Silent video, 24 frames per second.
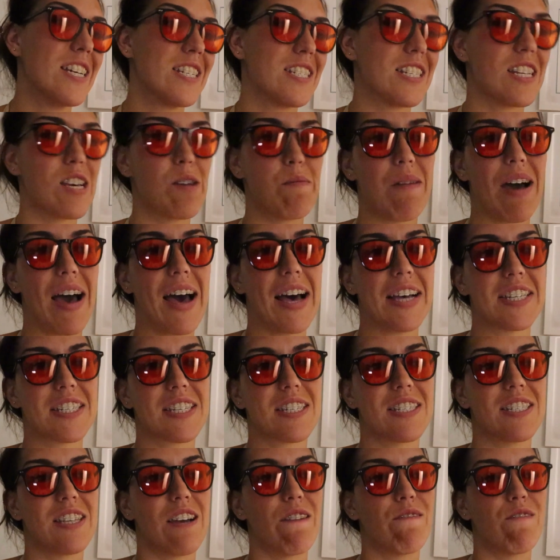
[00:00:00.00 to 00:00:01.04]
sleep
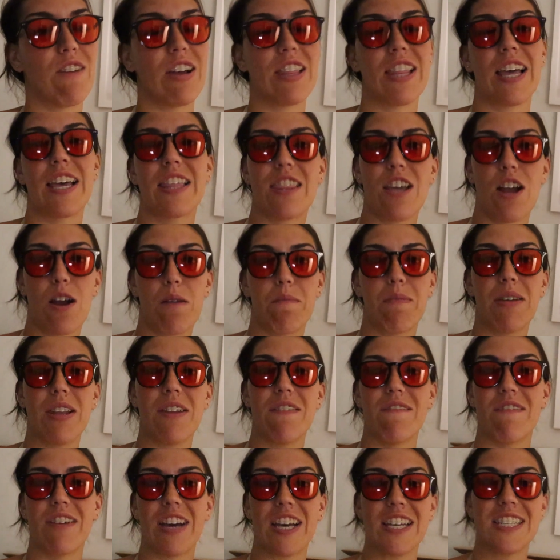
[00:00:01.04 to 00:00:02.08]
masks, they have red light therapy
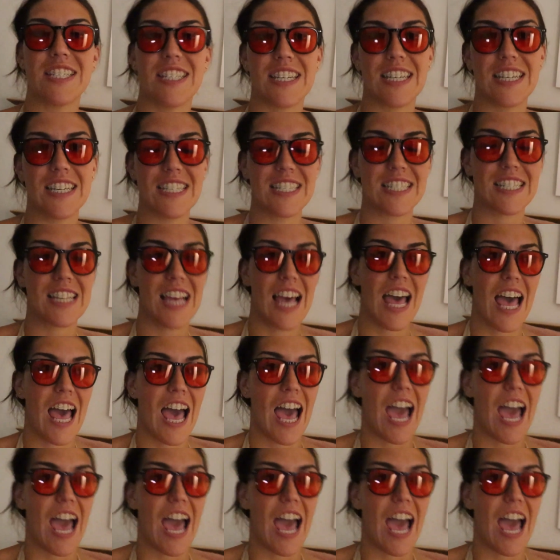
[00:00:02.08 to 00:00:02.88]
devices,